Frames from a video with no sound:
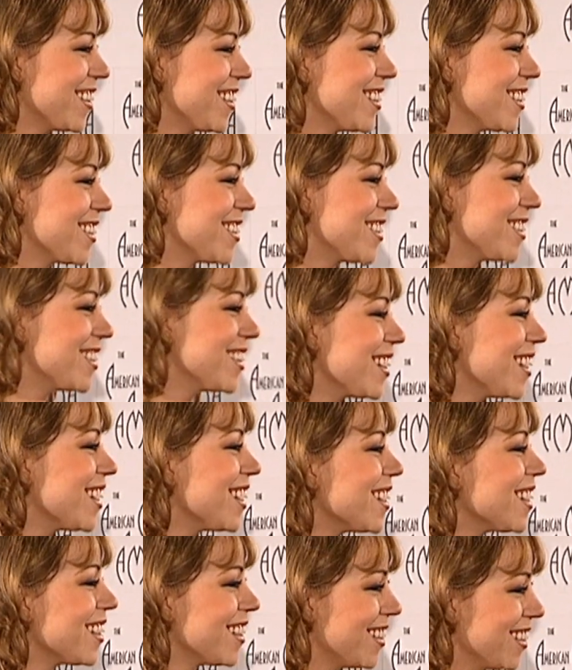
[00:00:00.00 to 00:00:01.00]
starting a record
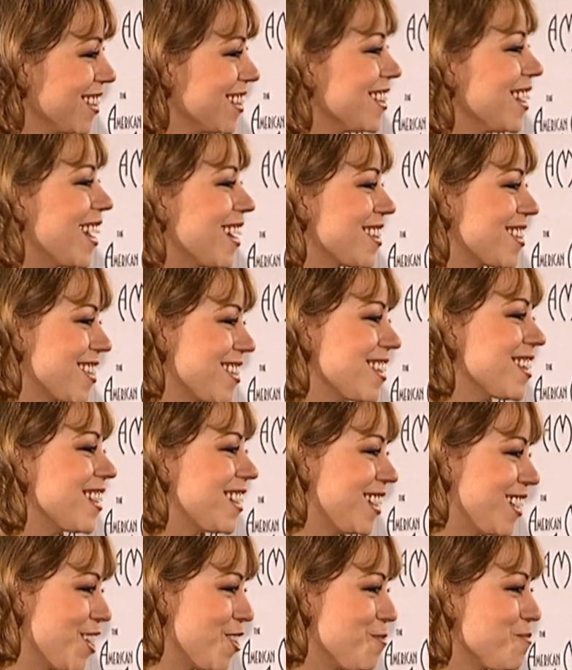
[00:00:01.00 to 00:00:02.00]
company? Yes, I
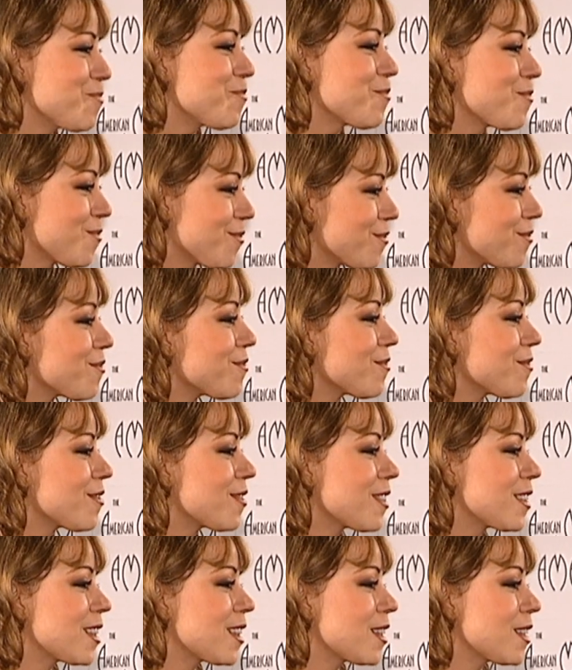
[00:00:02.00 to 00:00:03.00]
am. When do you
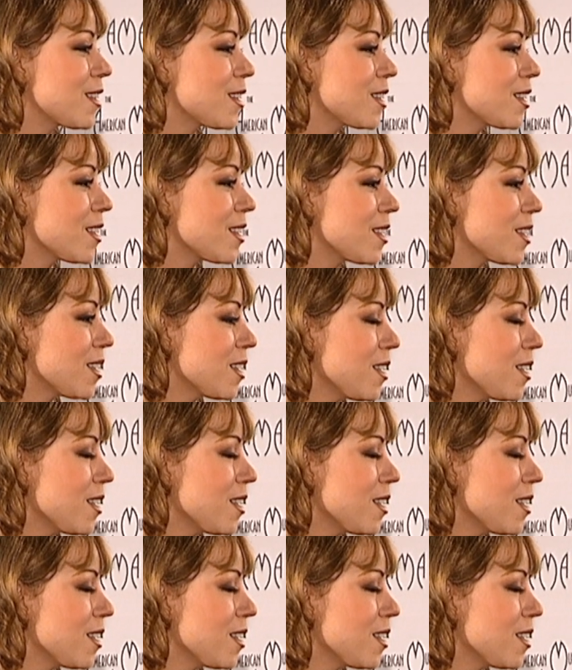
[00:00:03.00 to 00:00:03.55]
expect it to begin?